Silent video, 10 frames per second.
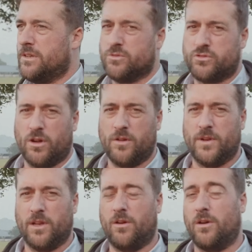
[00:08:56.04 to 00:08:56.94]
was driving
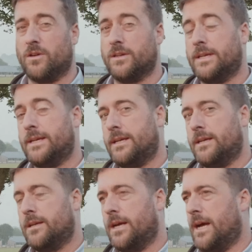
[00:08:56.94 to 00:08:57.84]
along,
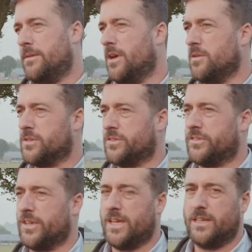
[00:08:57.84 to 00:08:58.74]
noticed the
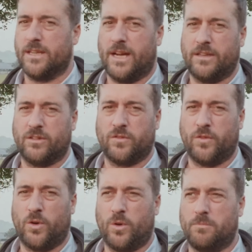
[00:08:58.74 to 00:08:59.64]
scene and just
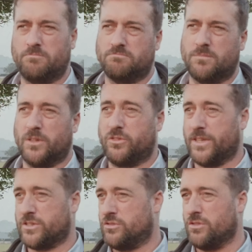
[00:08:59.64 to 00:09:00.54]
thought, I
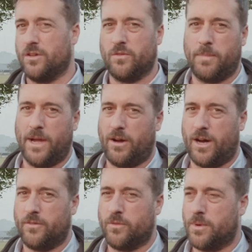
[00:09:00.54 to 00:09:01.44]
actually drove about
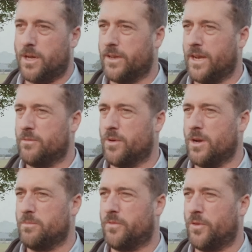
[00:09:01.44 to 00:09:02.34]
½ a mile down the
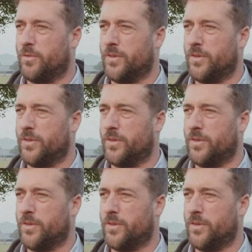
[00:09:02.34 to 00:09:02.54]
road before